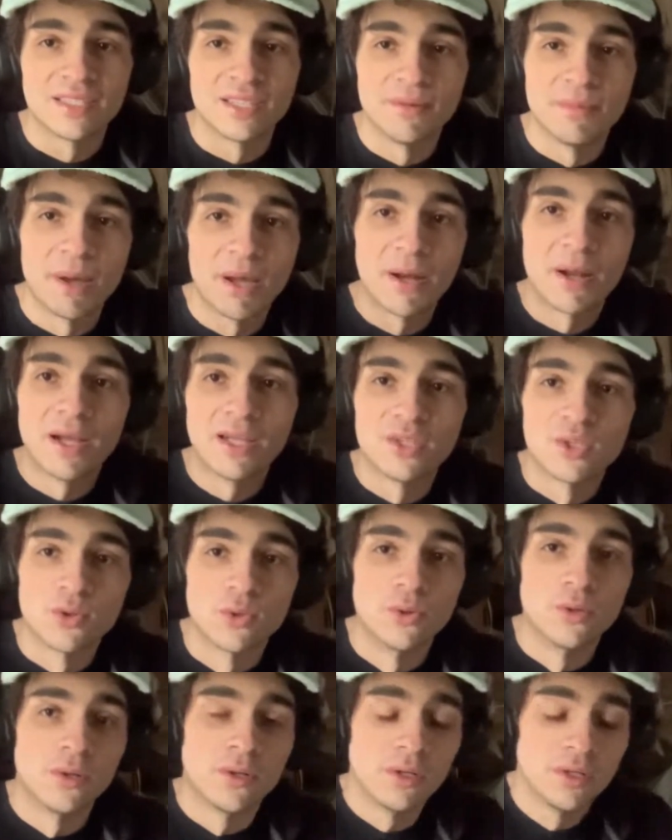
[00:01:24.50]
about high
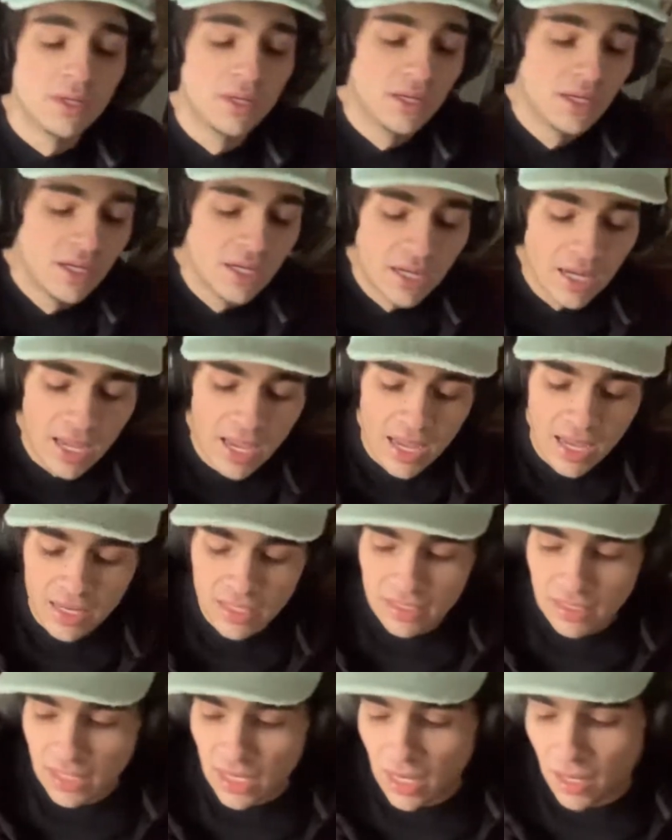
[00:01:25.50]
school.
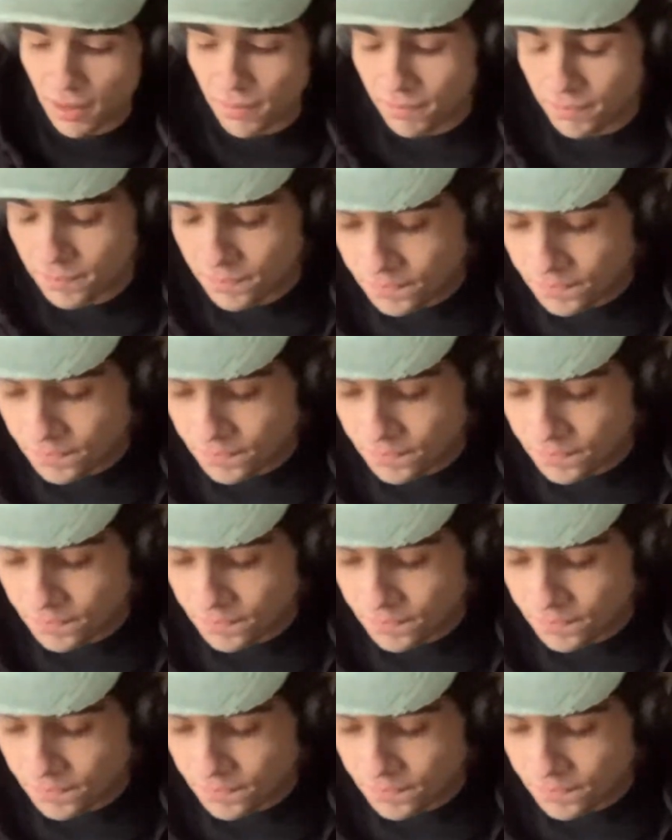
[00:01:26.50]
And, um,